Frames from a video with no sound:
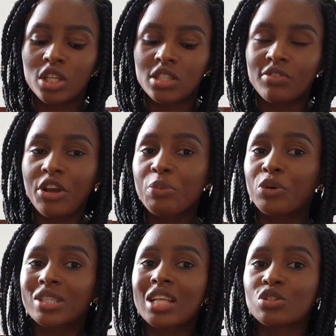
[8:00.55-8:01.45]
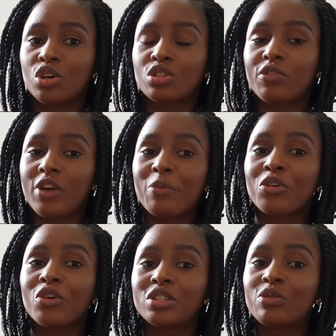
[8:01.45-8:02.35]
it is very important to cut your
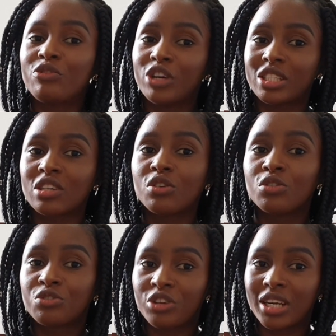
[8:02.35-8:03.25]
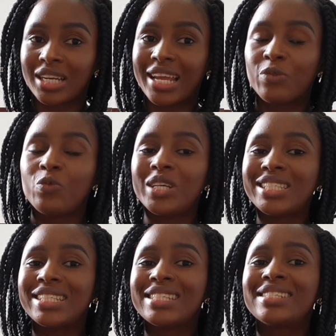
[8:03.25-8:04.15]
fabric on the vertical grain line,
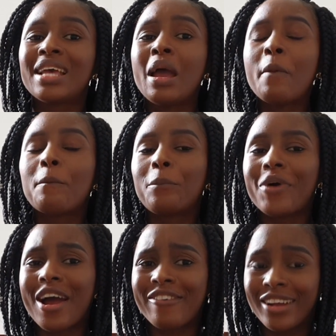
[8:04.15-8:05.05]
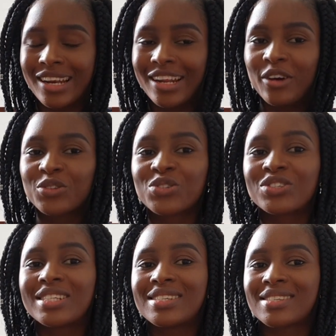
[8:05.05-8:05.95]
which is parallel
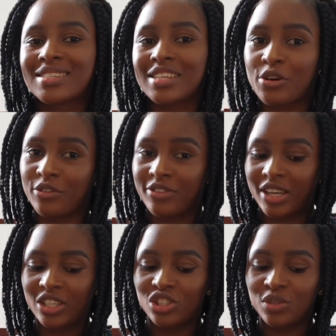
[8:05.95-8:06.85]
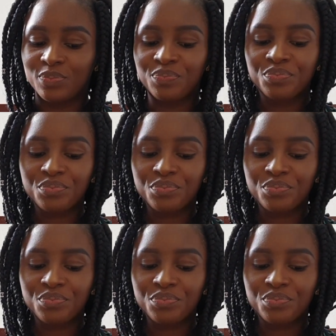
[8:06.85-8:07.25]
to the selvage.